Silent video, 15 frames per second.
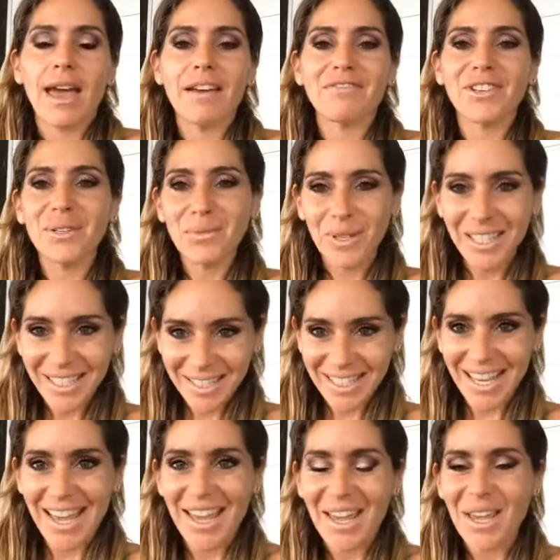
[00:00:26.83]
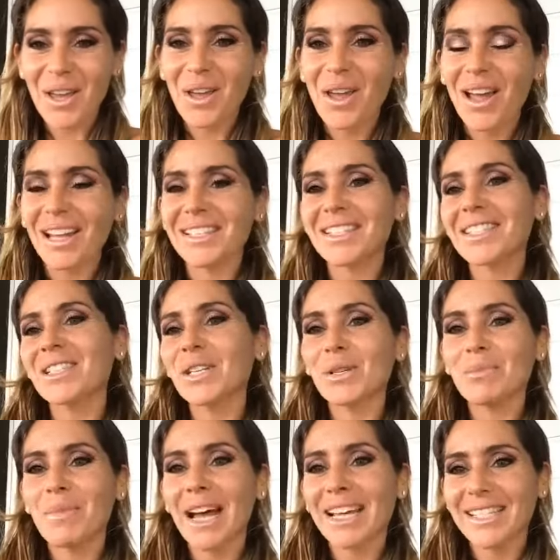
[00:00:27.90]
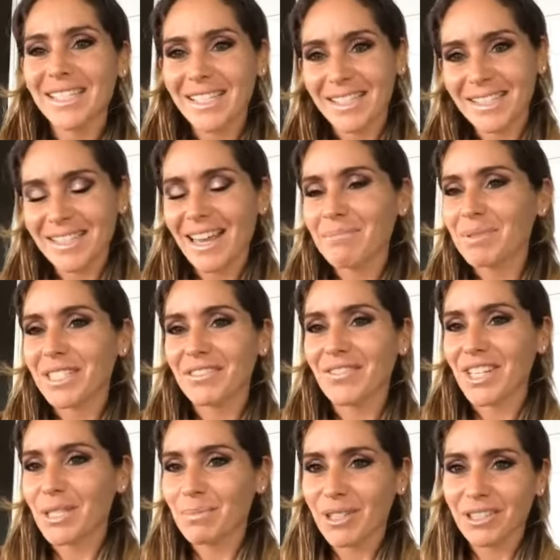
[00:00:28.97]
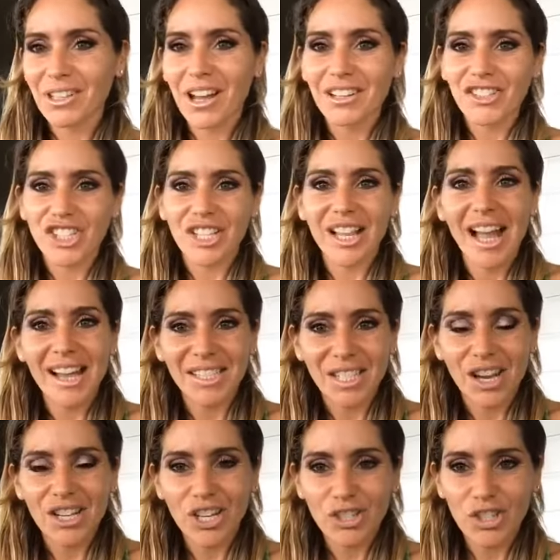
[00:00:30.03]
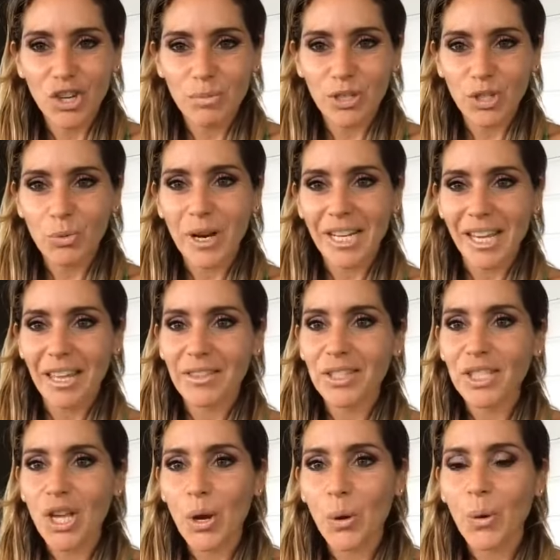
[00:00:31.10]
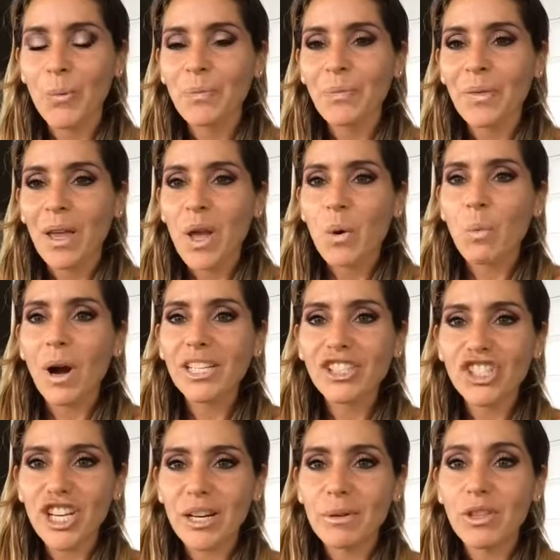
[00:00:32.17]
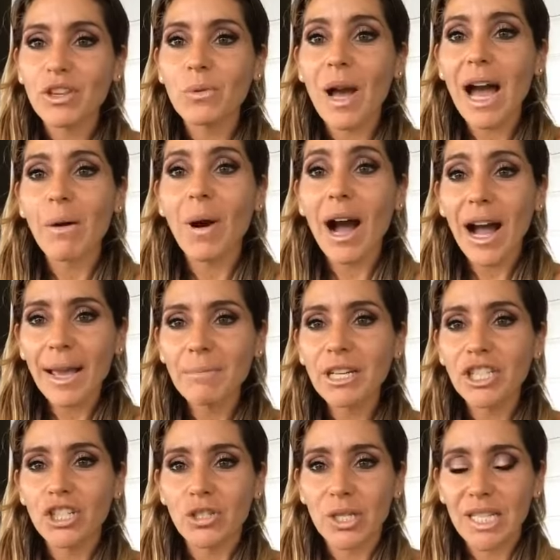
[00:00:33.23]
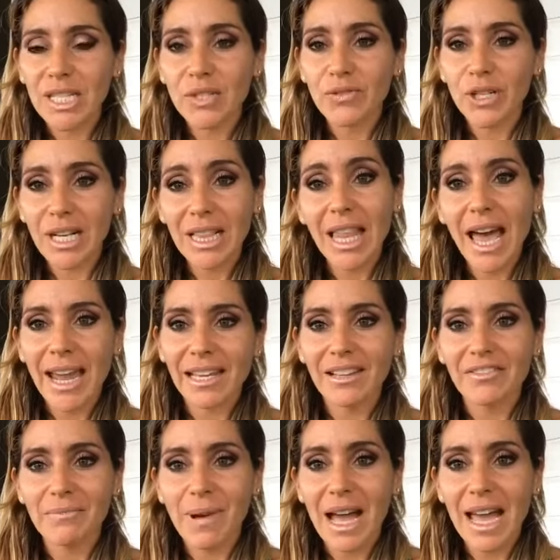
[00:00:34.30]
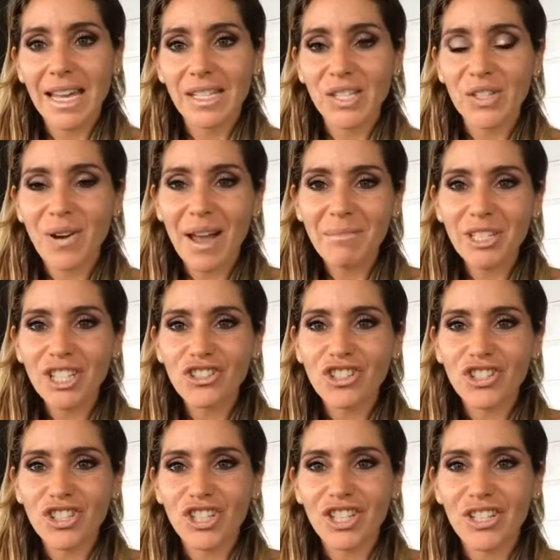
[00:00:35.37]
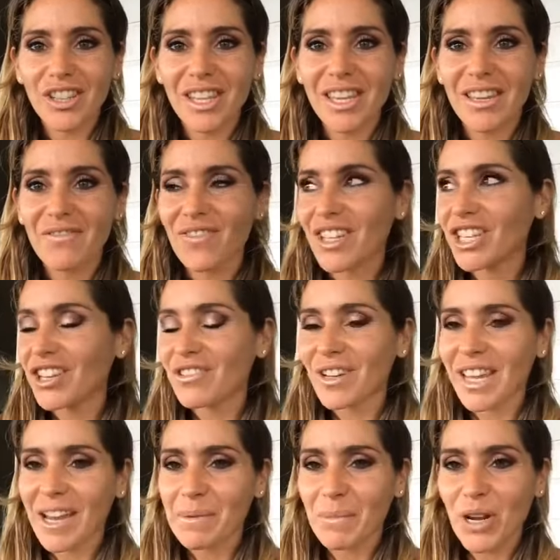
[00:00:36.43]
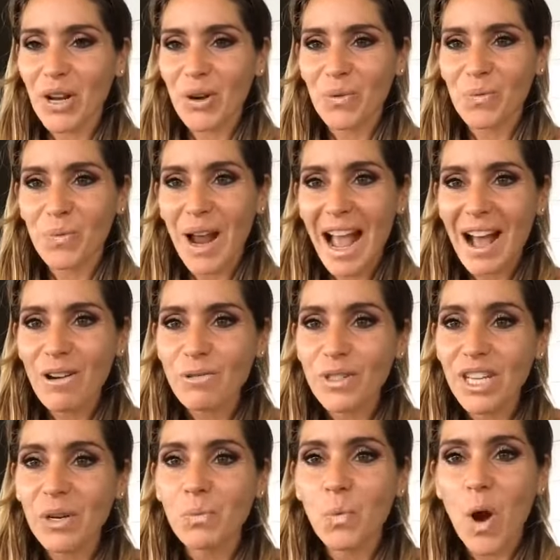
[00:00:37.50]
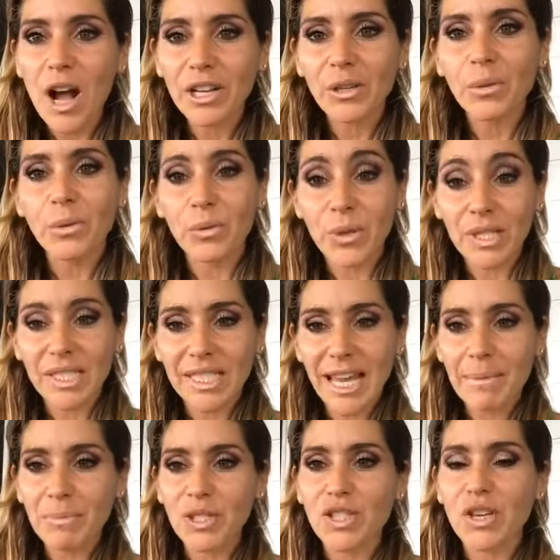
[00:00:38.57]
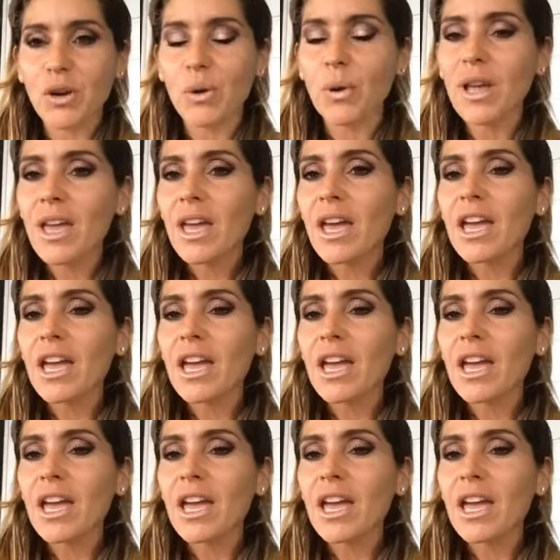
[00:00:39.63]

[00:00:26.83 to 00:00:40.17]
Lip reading: every weekday until my 6 Steps to Facebook launch class on October 20th. So want to share with you how I'm going to do this for a client of mine. So I'm going to just turn the video camera around and walk you through the steps. So